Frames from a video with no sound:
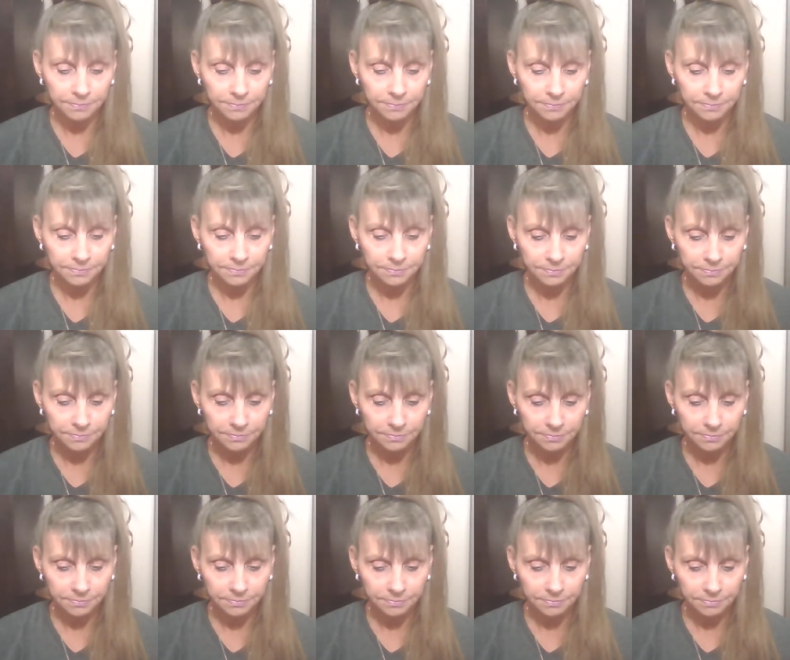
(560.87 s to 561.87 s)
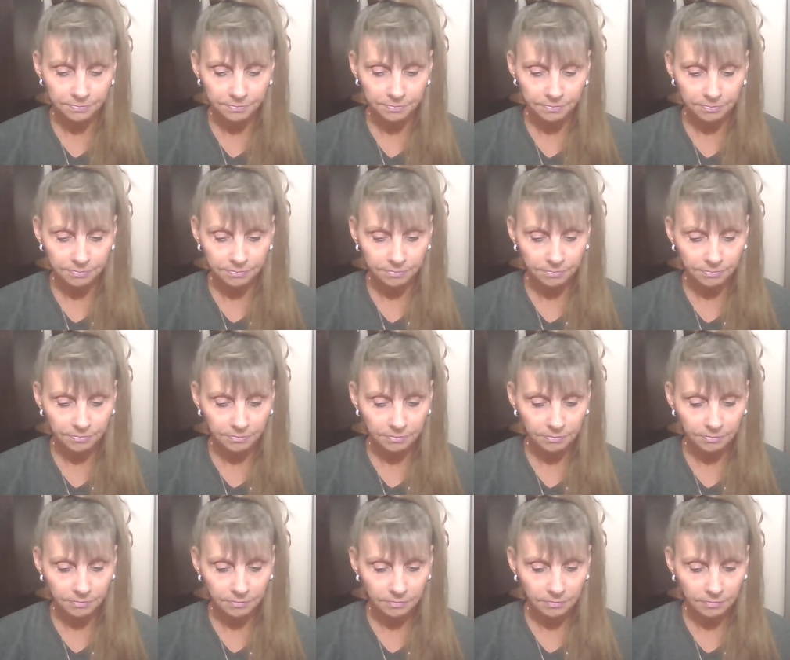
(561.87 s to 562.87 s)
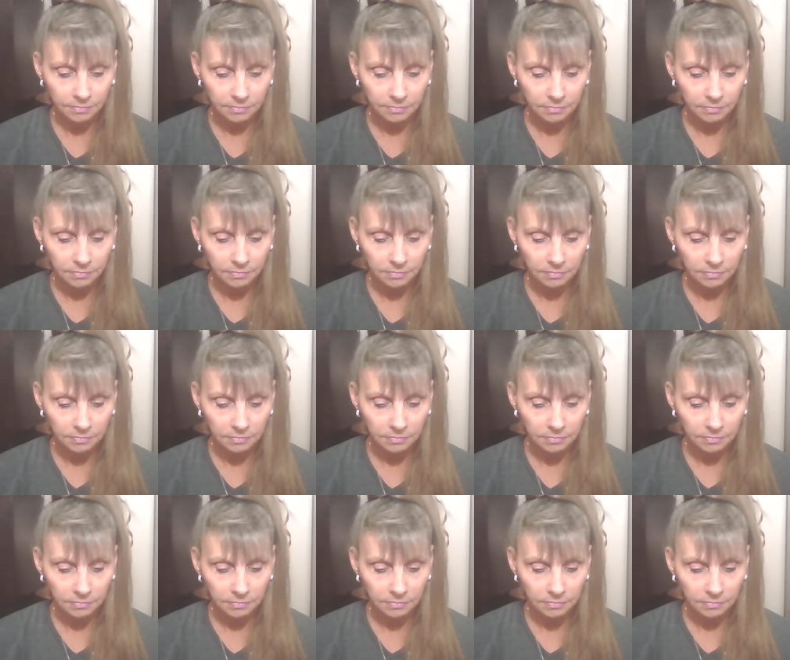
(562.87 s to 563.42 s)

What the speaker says: [no speech]